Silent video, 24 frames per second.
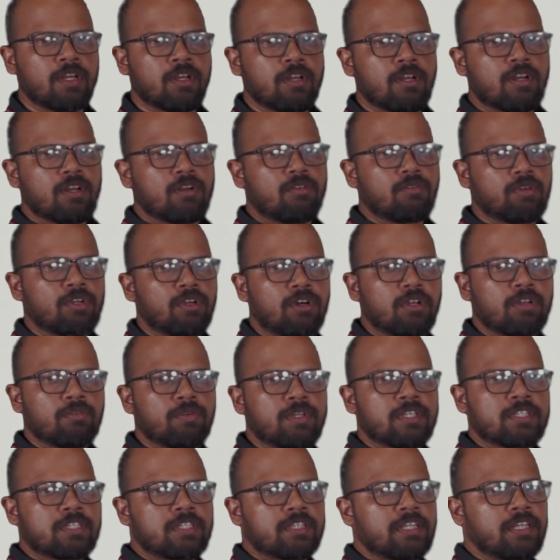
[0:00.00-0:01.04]
We
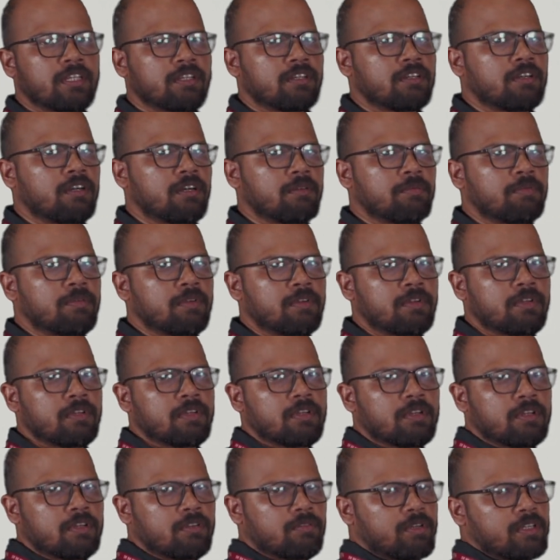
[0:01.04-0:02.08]
always
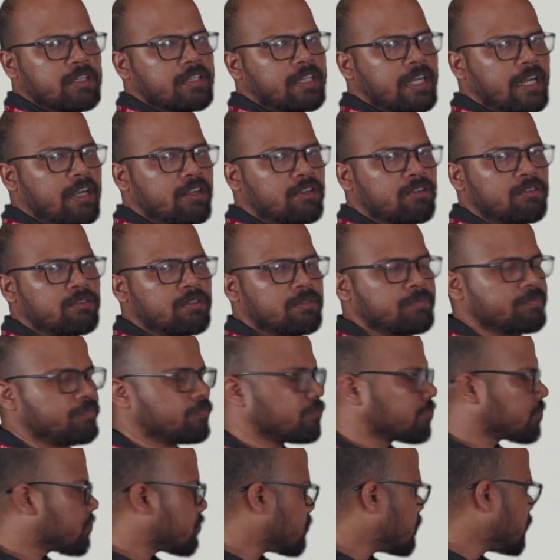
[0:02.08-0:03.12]
we try to
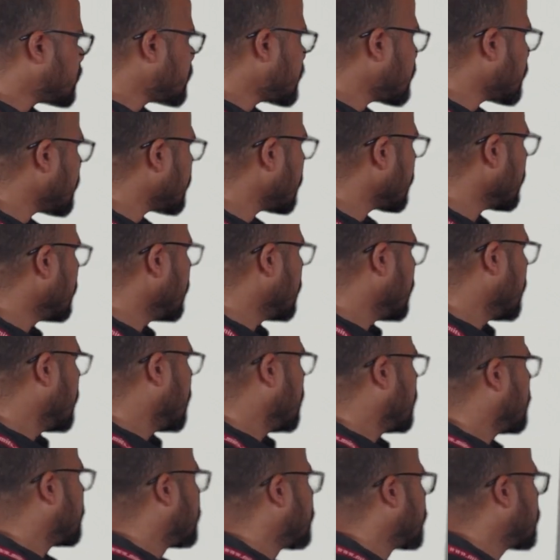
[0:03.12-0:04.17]

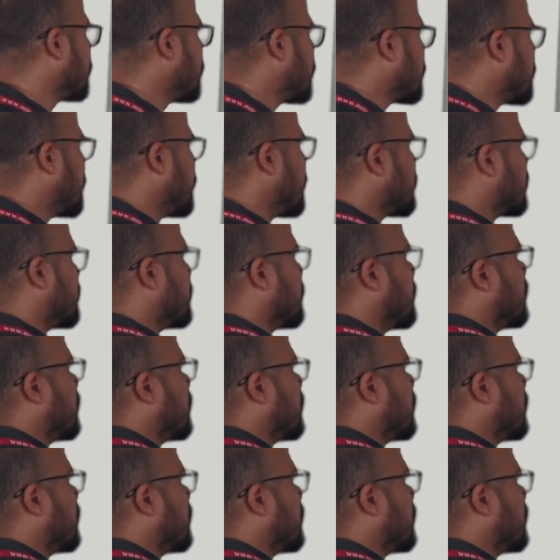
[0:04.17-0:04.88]
put the things in